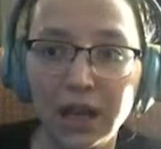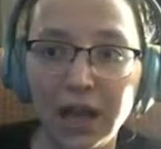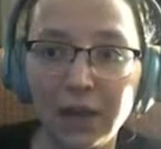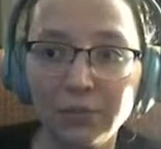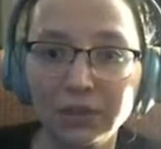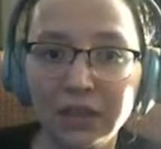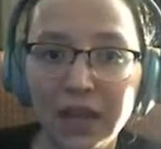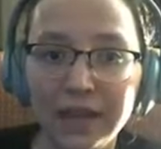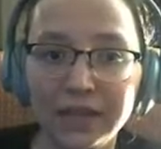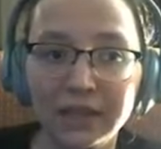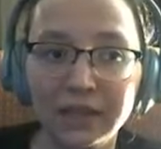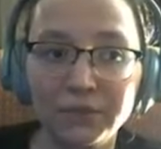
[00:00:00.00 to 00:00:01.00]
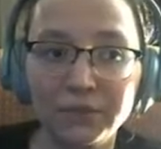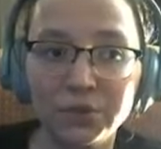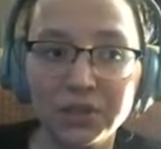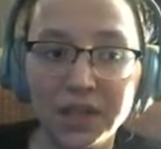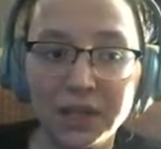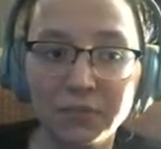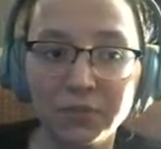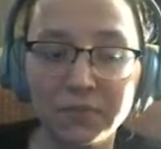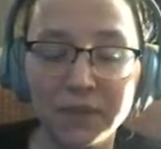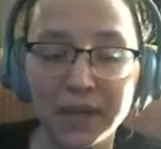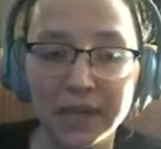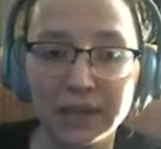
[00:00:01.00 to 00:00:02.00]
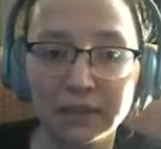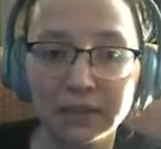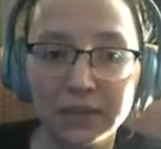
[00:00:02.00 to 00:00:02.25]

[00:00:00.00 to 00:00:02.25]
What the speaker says: I would like it if you stayed with me.